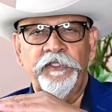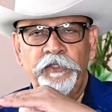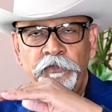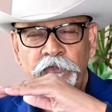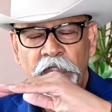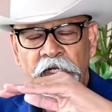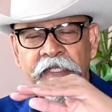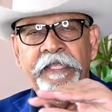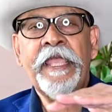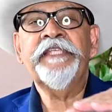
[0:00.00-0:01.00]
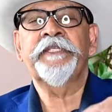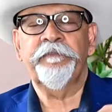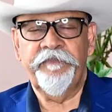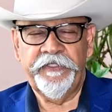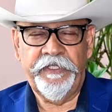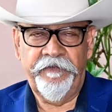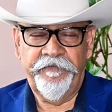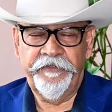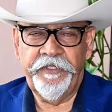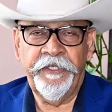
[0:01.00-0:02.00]
to catch up with
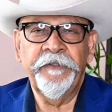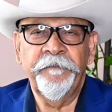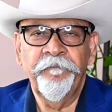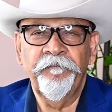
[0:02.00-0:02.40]
everything.